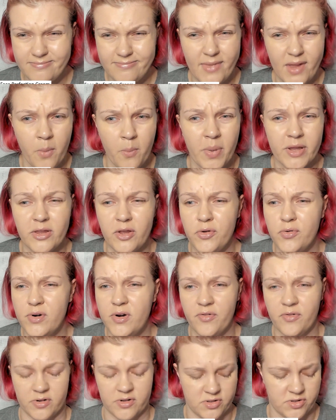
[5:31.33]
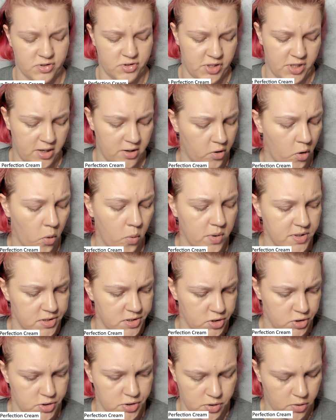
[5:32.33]
But the universal shade always
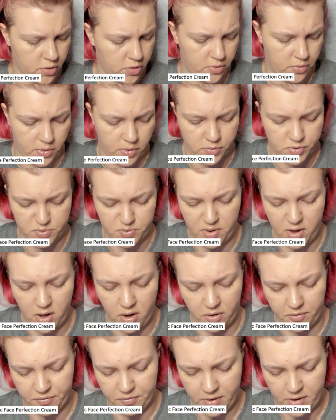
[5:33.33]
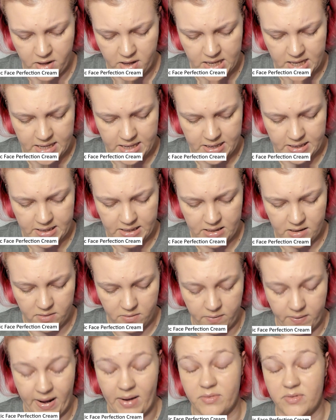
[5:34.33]
just throws me off.
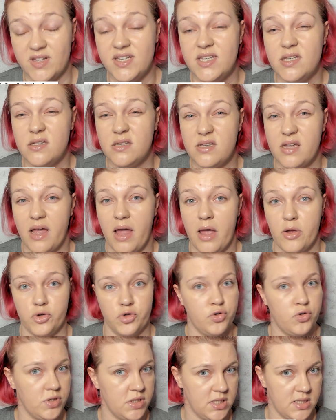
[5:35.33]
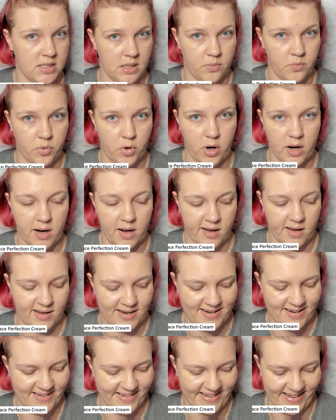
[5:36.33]
Wow, this is an interesting
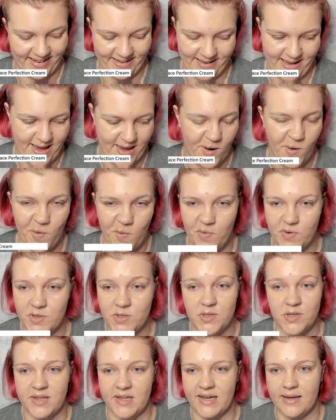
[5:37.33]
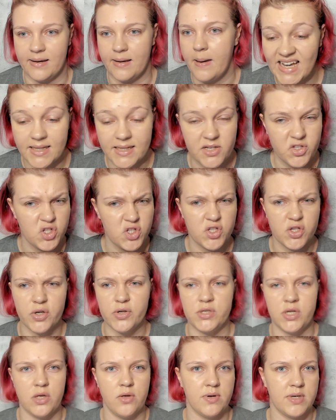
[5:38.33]
product. Like, I don't know what to think. Let's just
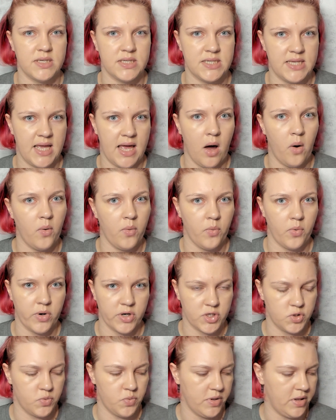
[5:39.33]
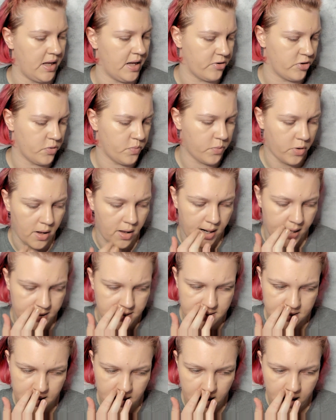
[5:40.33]
continue and see how it works with the other
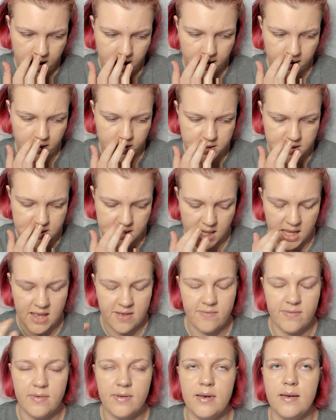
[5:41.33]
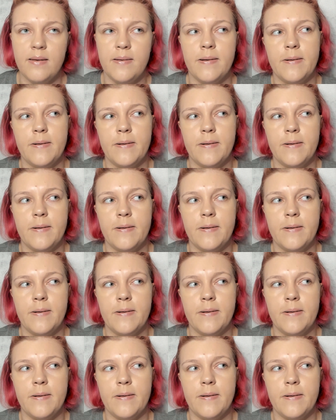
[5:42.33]
product. Because even